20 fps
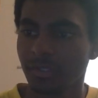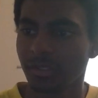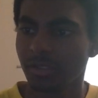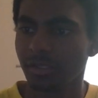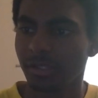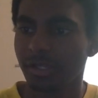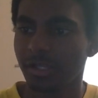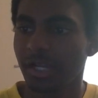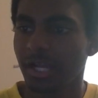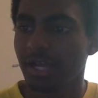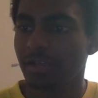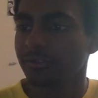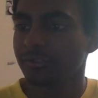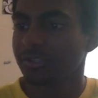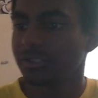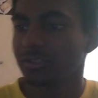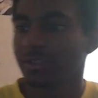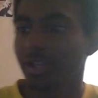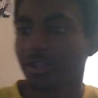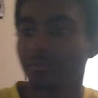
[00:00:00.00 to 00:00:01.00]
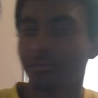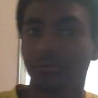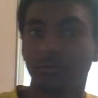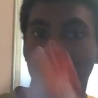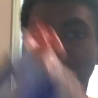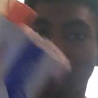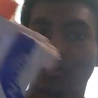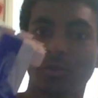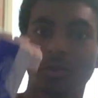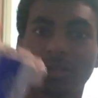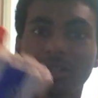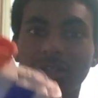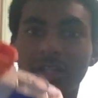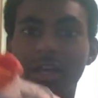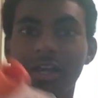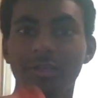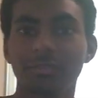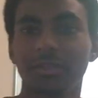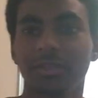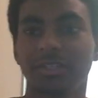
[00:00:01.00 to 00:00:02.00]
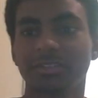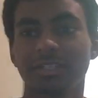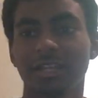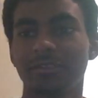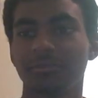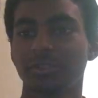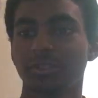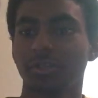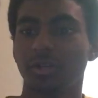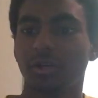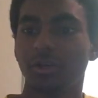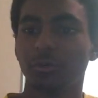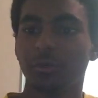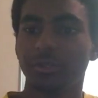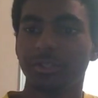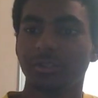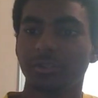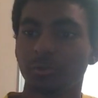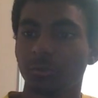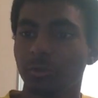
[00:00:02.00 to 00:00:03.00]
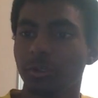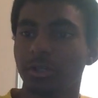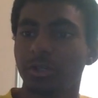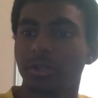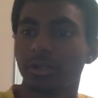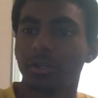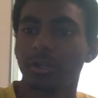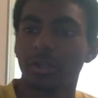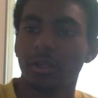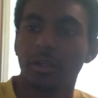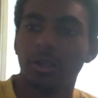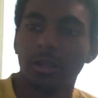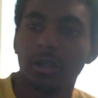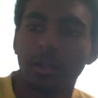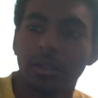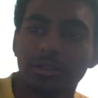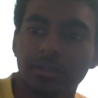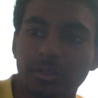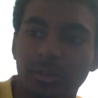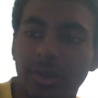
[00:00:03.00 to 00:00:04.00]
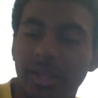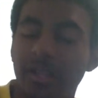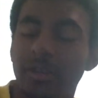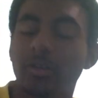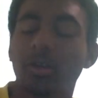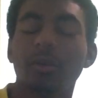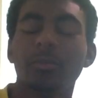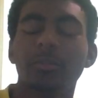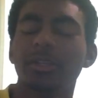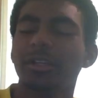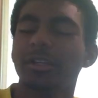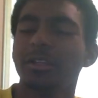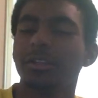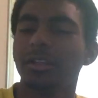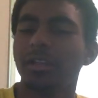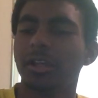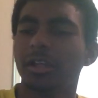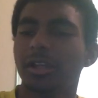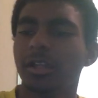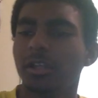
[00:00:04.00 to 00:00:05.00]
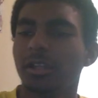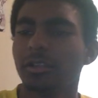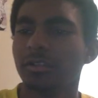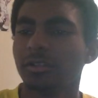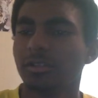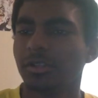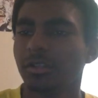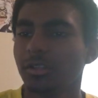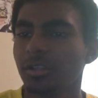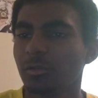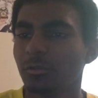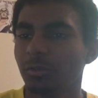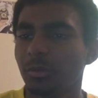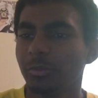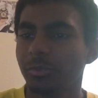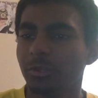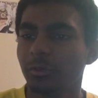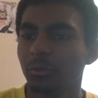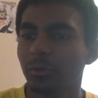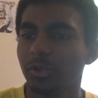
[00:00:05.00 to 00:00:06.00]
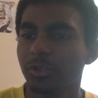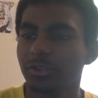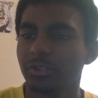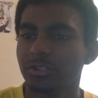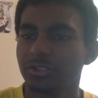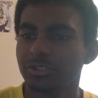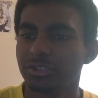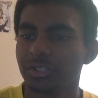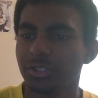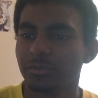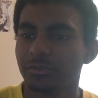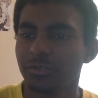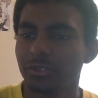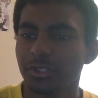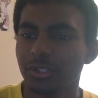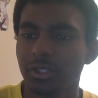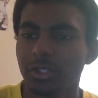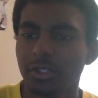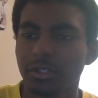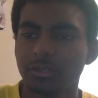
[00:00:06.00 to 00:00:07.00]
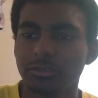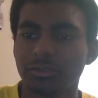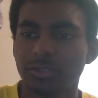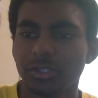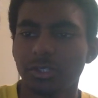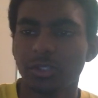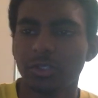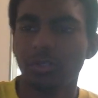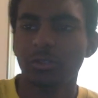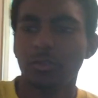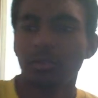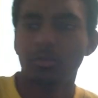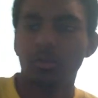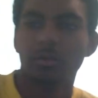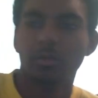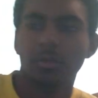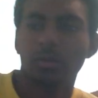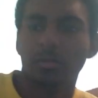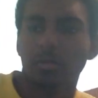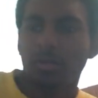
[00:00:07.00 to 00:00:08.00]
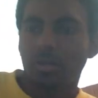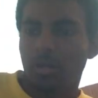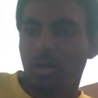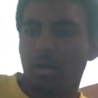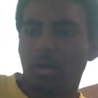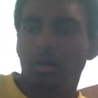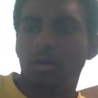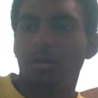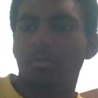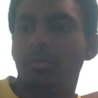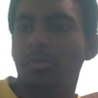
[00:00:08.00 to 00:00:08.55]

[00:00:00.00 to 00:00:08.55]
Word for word: And I have until like 4 o'clock because I have to go into work. Somebody called me in and they want me to work their shift. So um,